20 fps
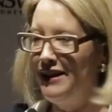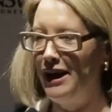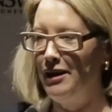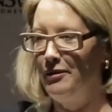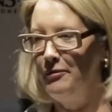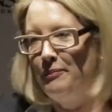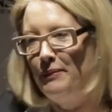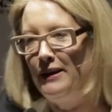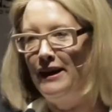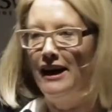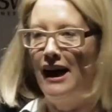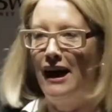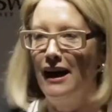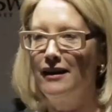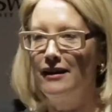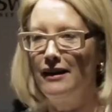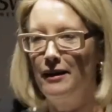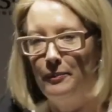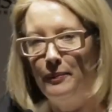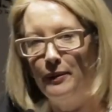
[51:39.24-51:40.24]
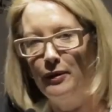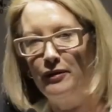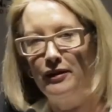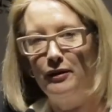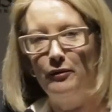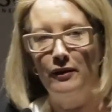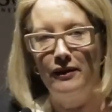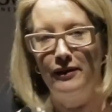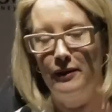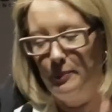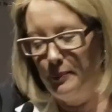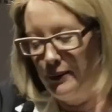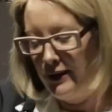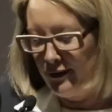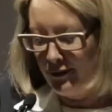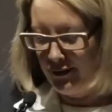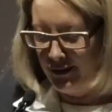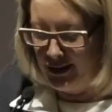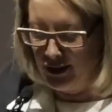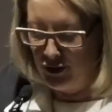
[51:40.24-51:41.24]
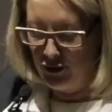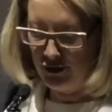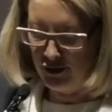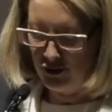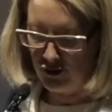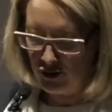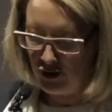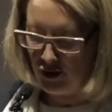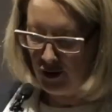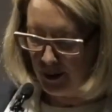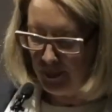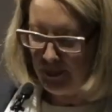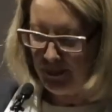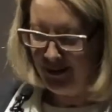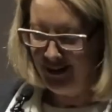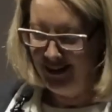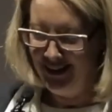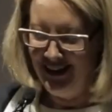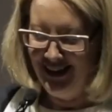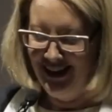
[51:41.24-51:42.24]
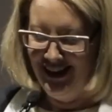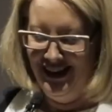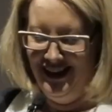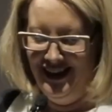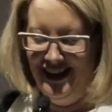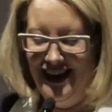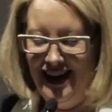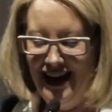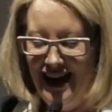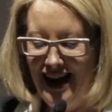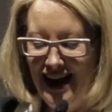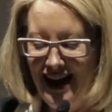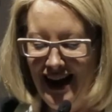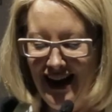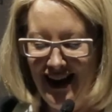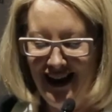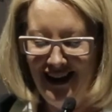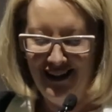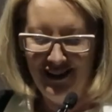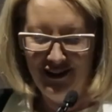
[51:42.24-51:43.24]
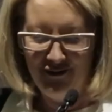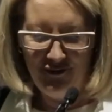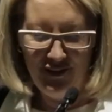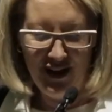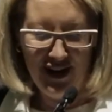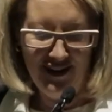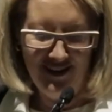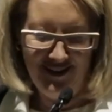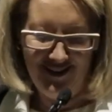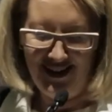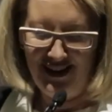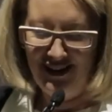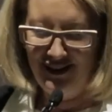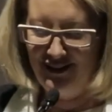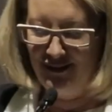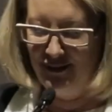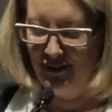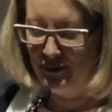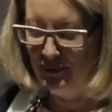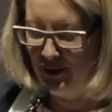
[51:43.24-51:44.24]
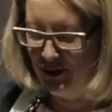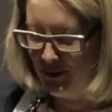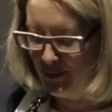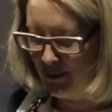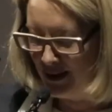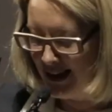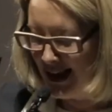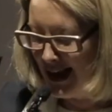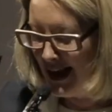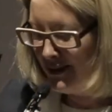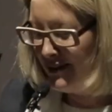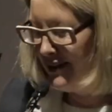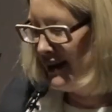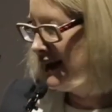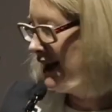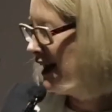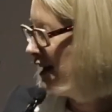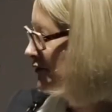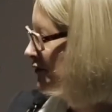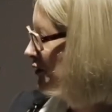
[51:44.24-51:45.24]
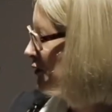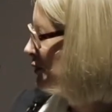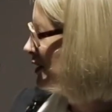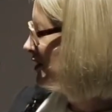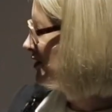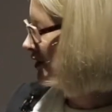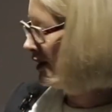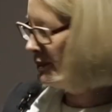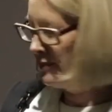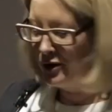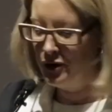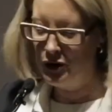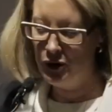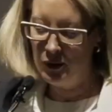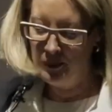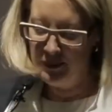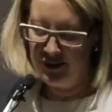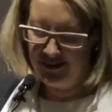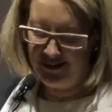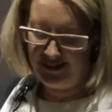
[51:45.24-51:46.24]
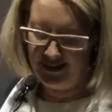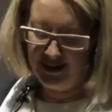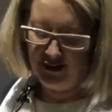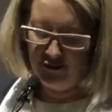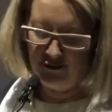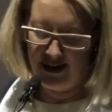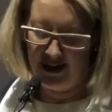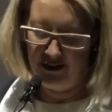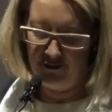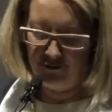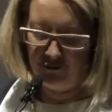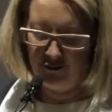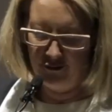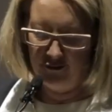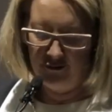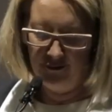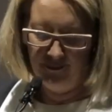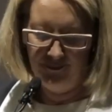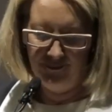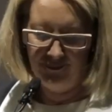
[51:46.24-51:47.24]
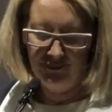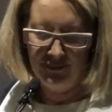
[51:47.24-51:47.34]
that big ugly building with the brown thing on the top, the foundations which were laid there and for which I'm enormously grateful.